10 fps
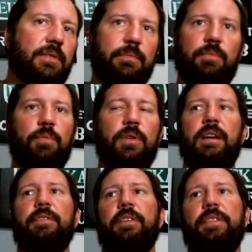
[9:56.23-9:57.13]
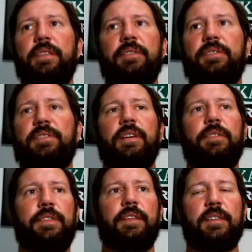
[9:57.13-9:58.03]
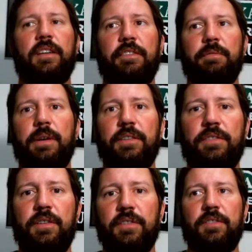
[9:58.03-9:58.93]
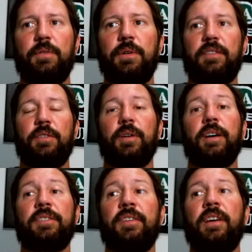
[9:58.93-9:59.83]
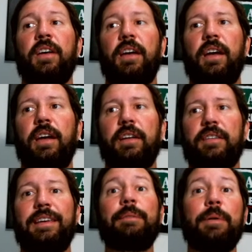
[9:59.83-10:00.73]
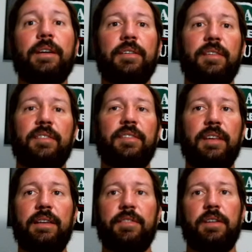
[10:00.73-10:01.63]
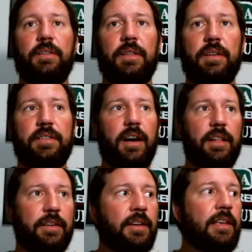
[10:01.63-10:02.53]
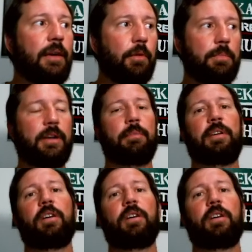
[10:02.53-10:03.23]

whatever stuff that the government is doing to us. and keeping us enslaved under the dollar. And we're becoming